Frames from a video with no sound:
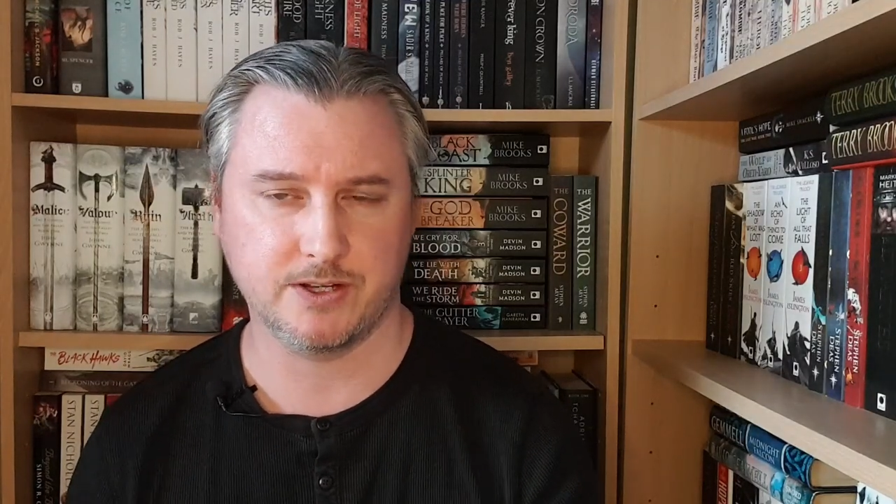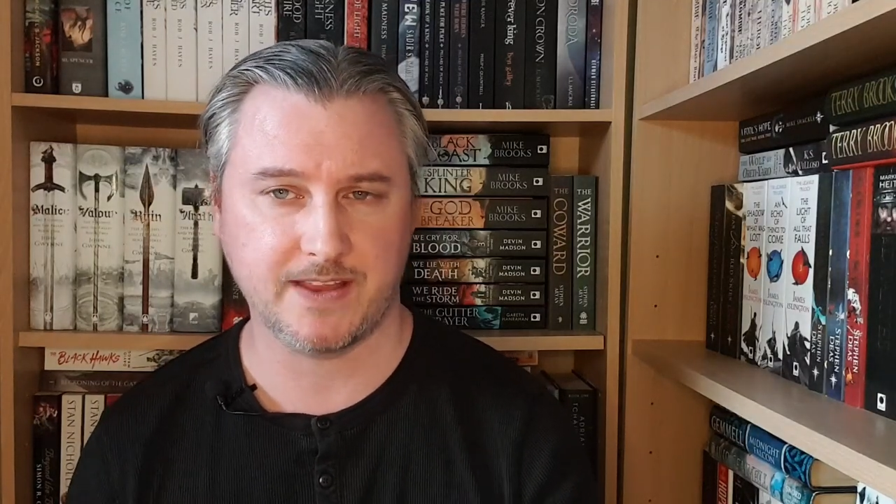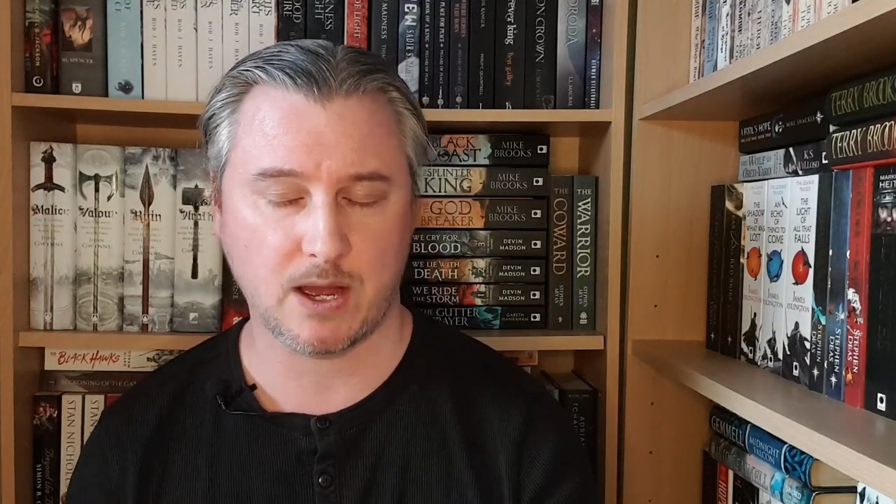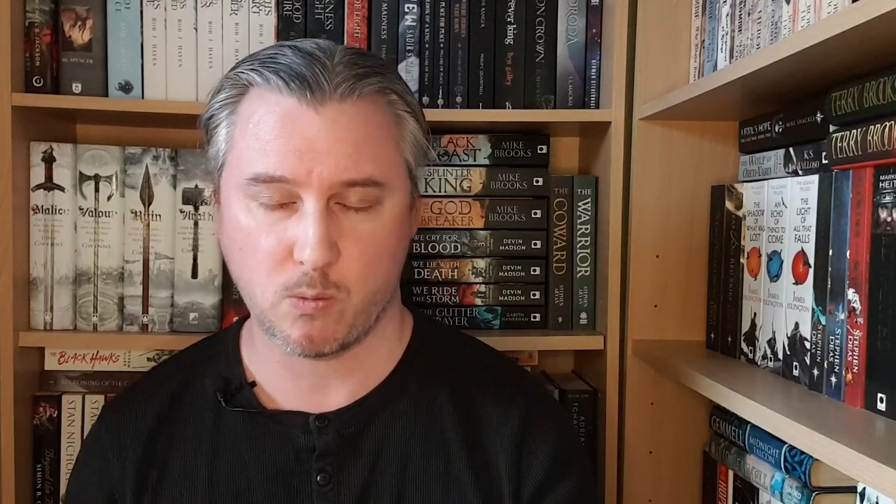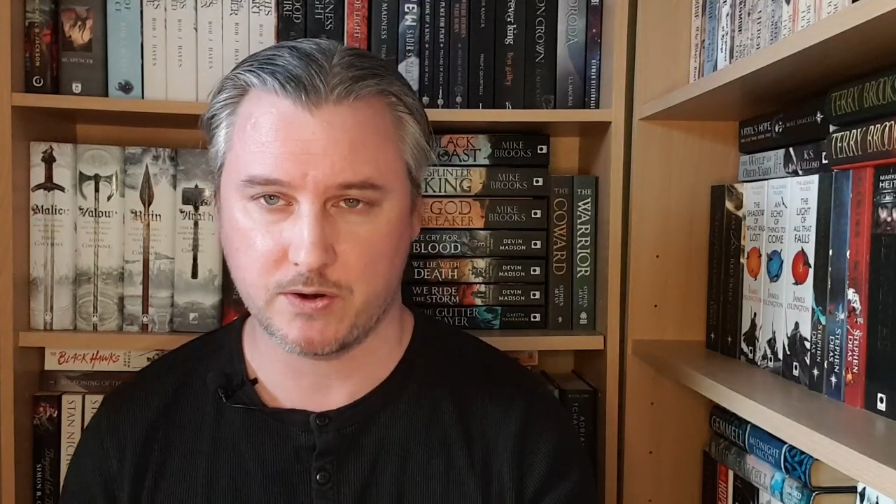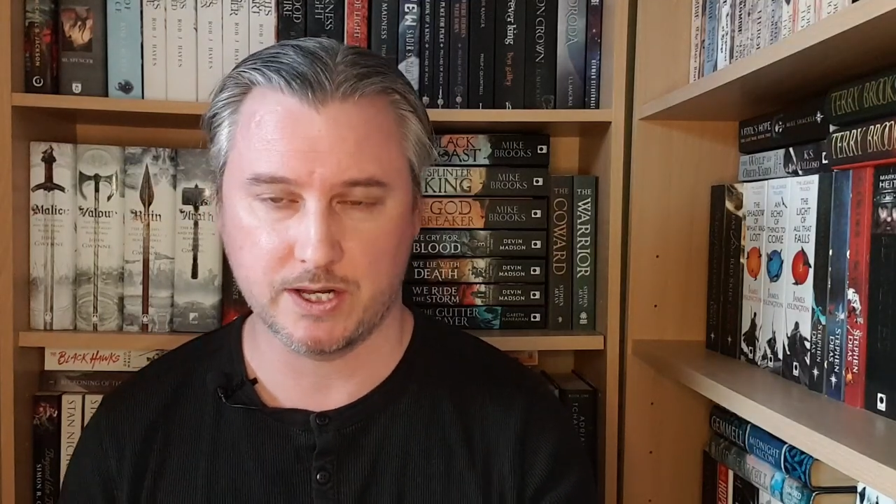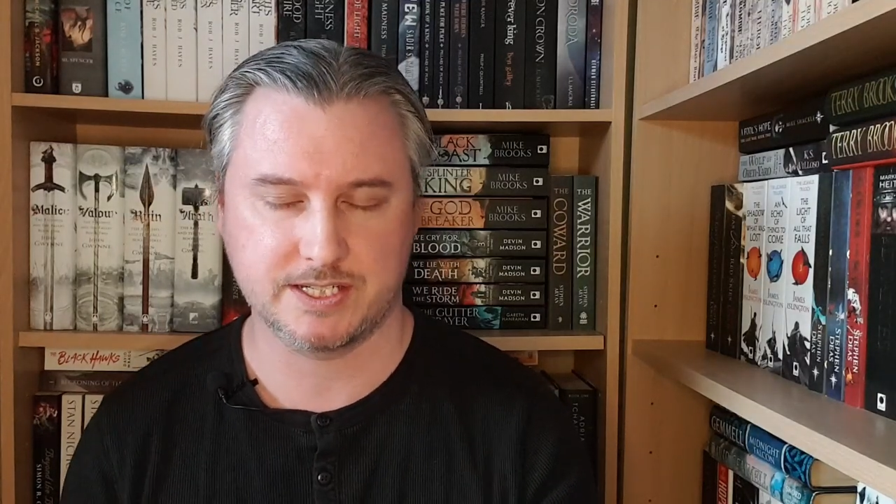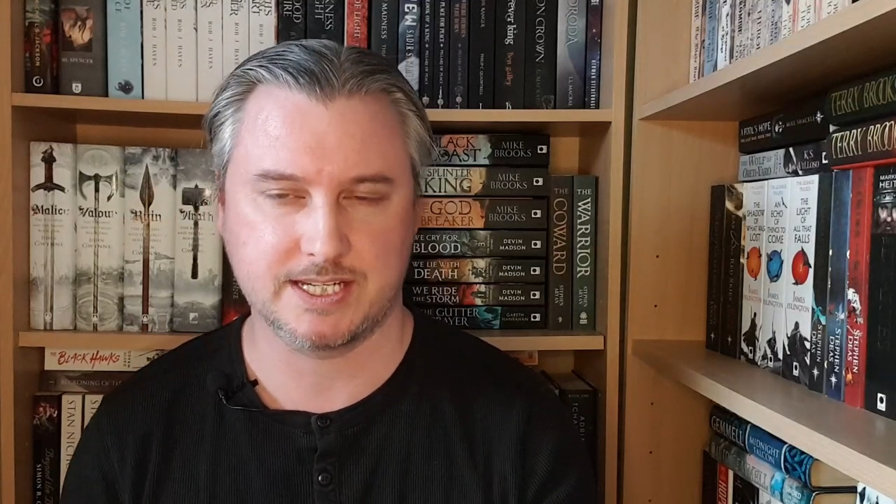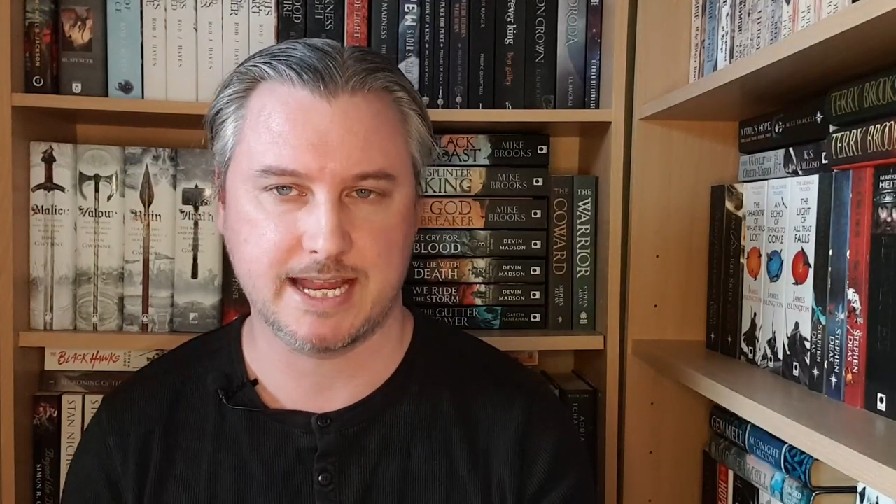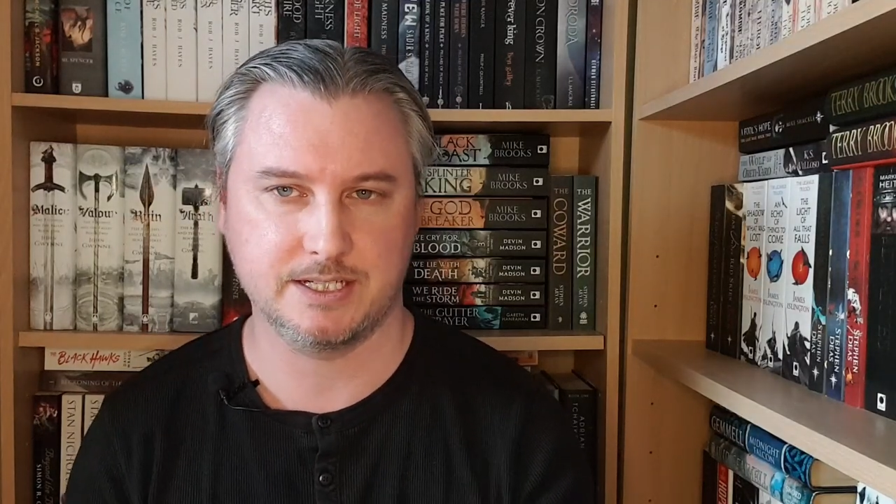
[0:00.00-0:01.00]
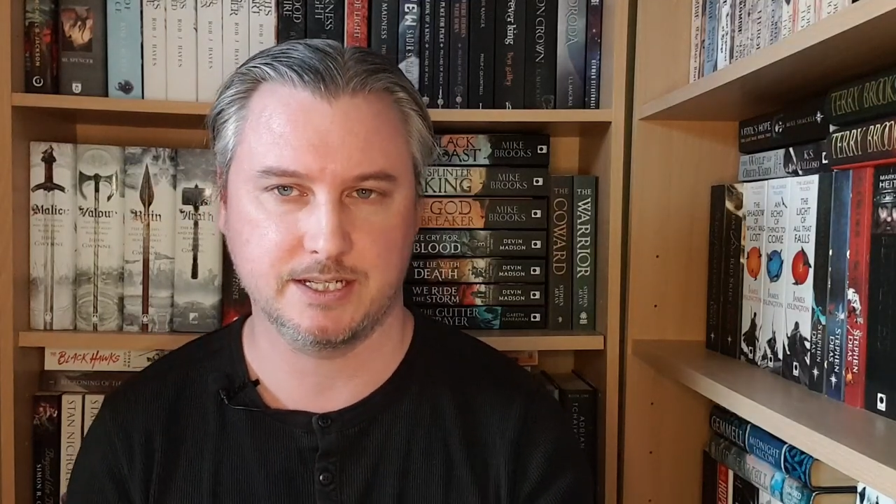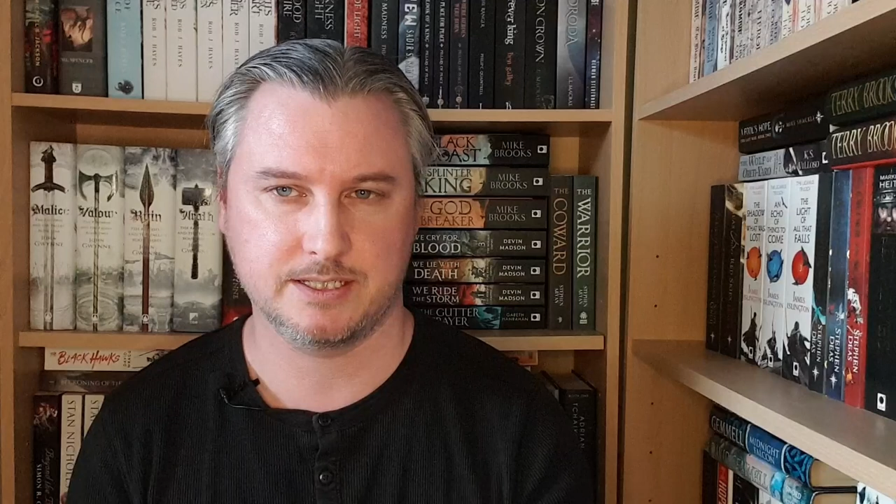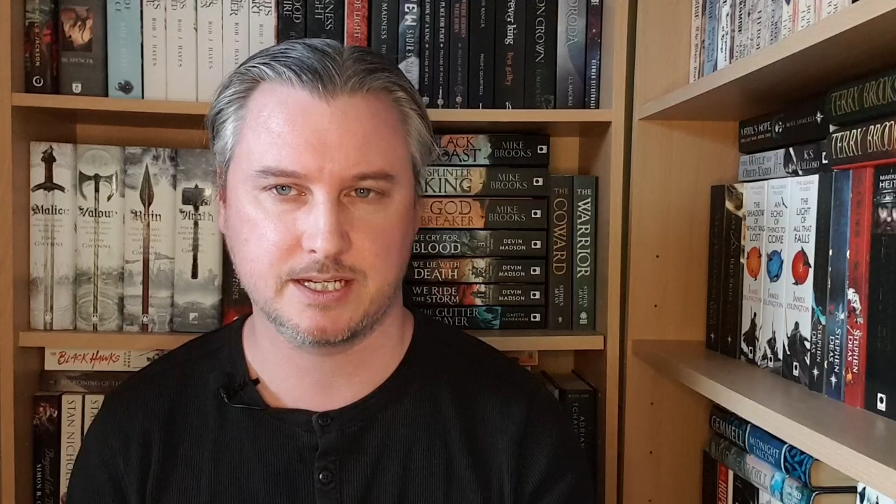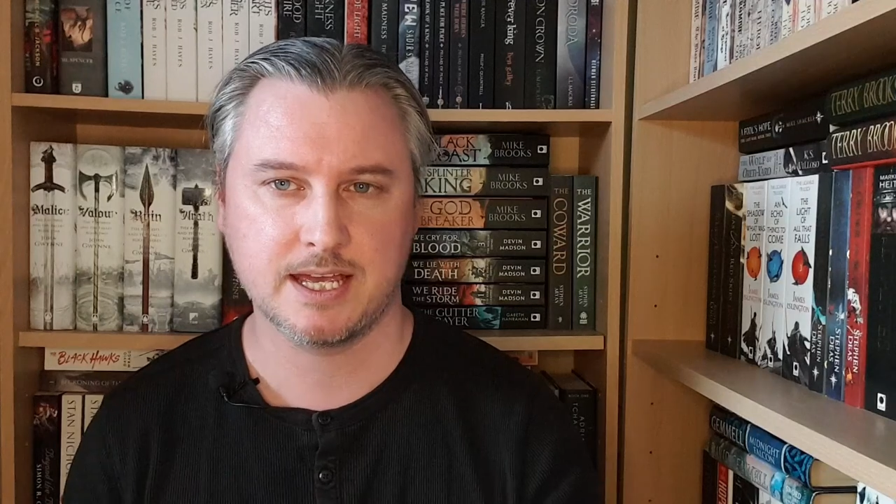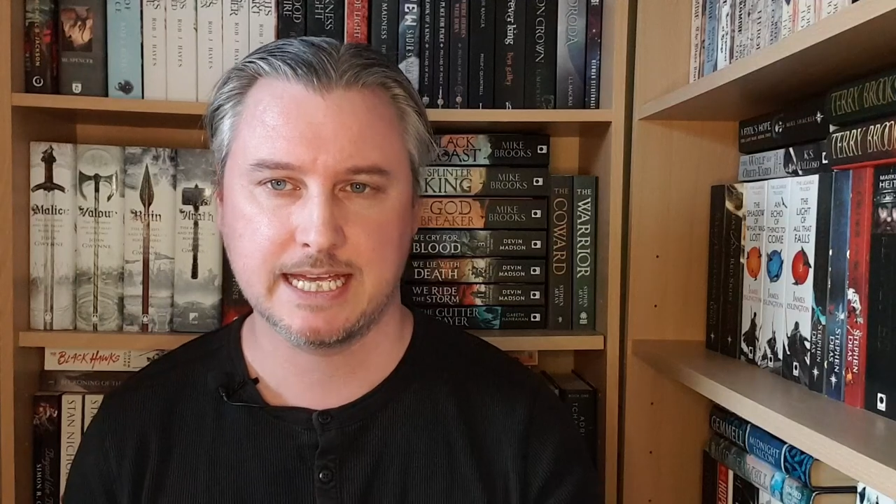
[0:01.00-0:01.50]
and that one, Ascendant,